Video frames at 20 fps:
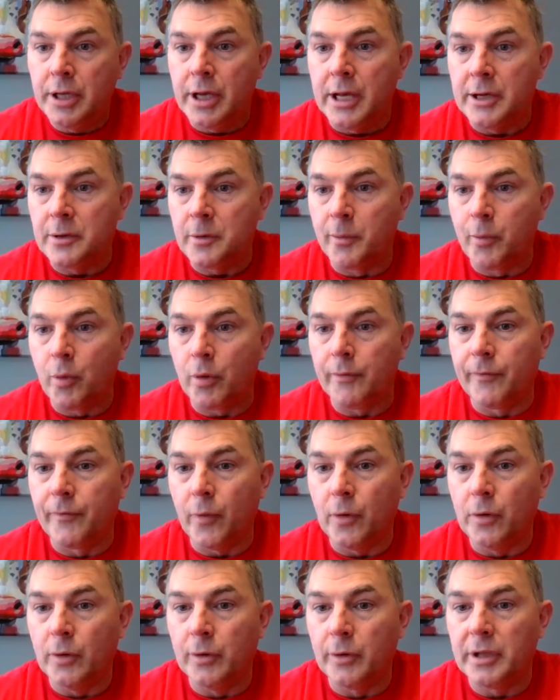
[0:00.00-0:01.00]
and your
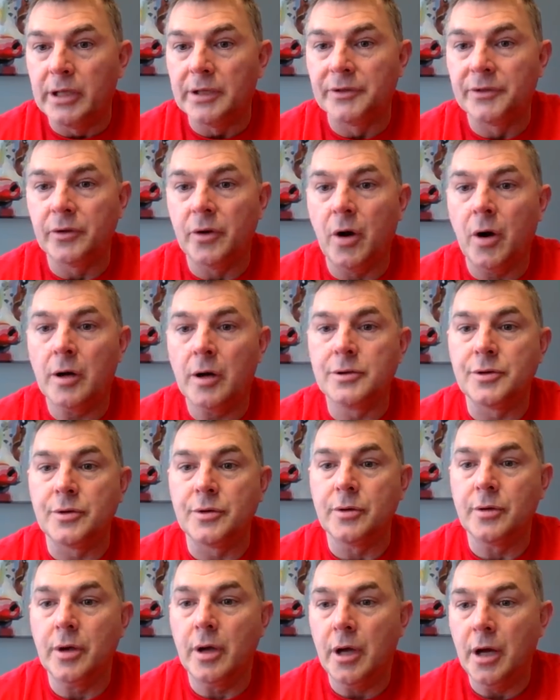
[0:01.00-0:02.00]
portfolio gets
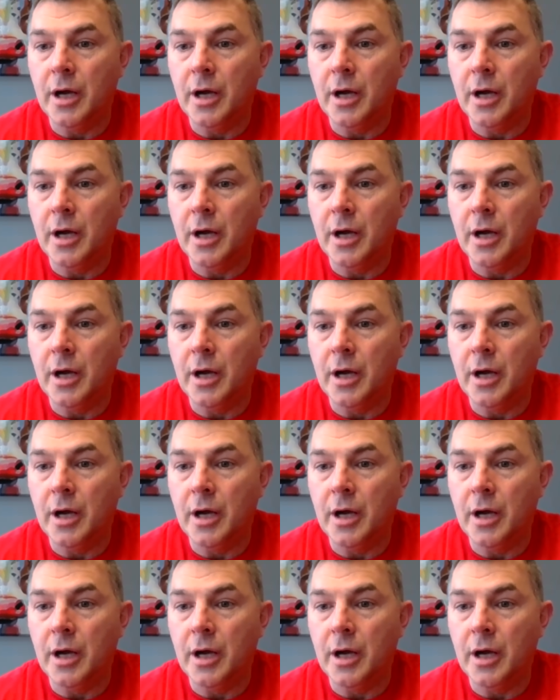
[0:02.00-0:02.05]
larger?